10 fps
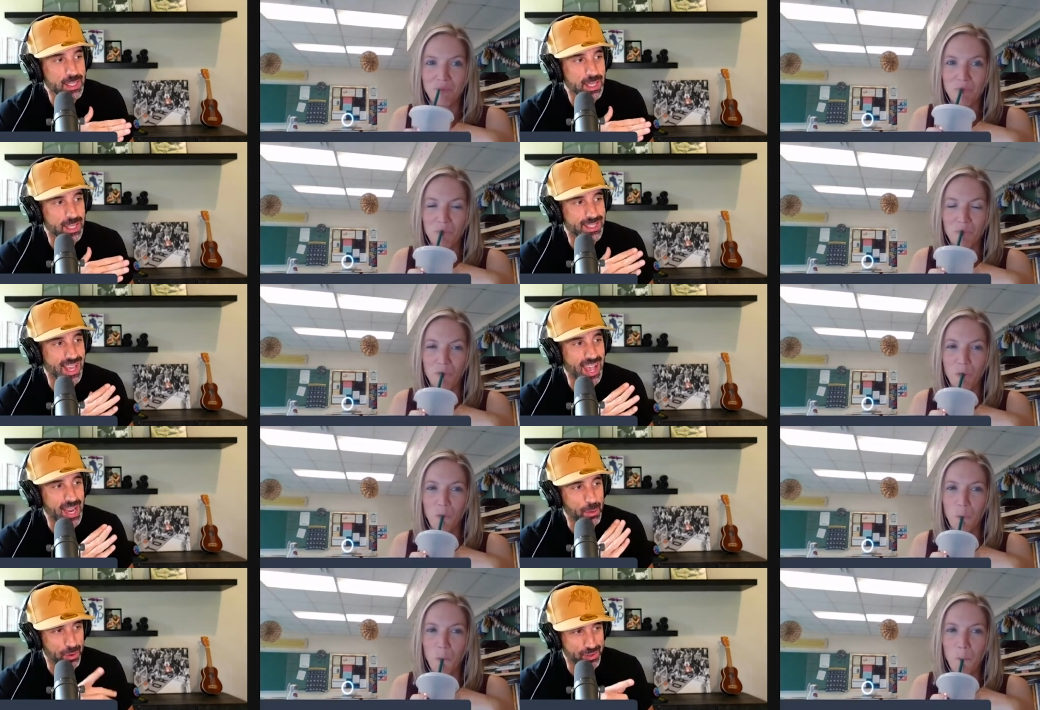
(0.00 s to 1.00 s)
Speaker 1: is that
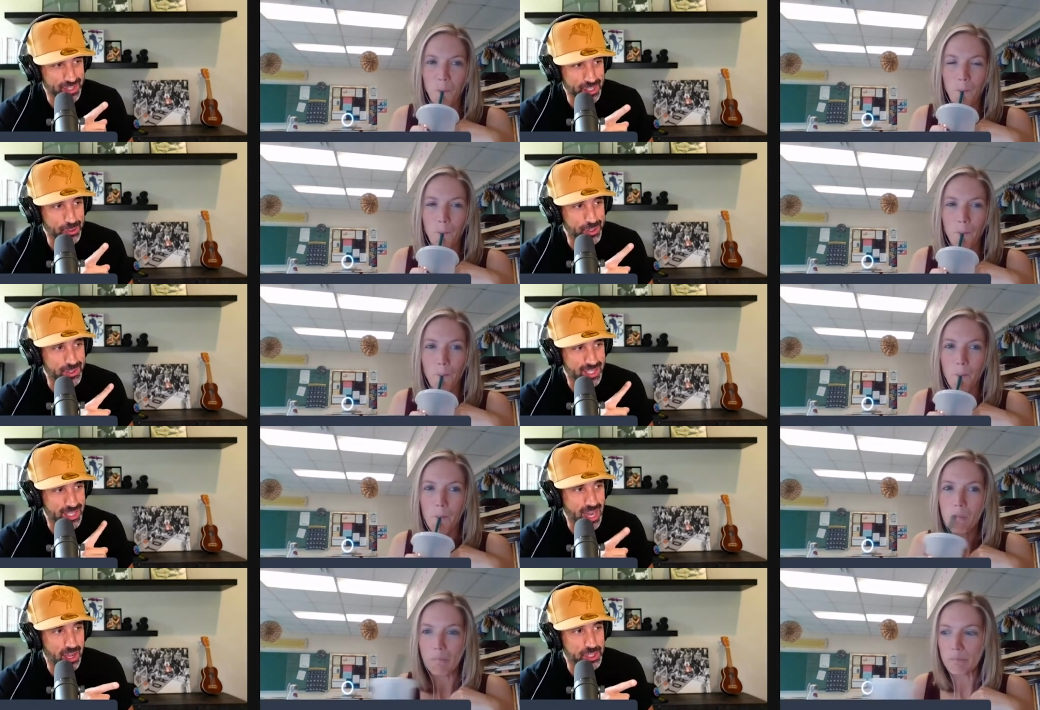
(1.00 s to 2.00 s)
about you using the
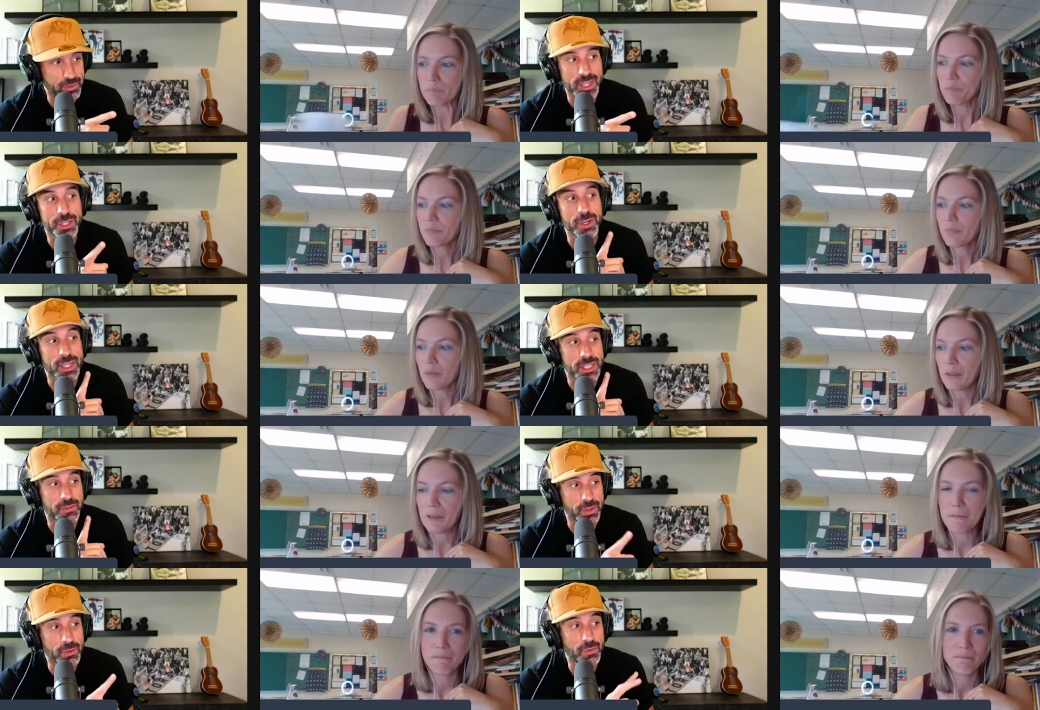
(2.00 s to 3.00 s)
analogy of history. Because if
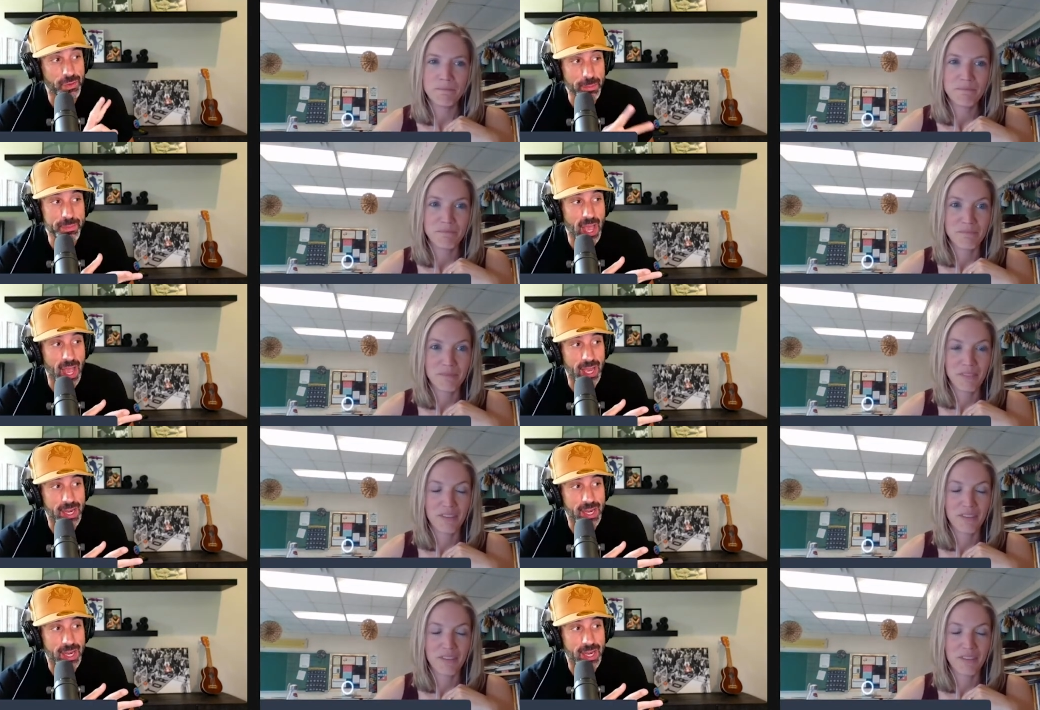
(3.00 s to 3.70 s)
you flip that,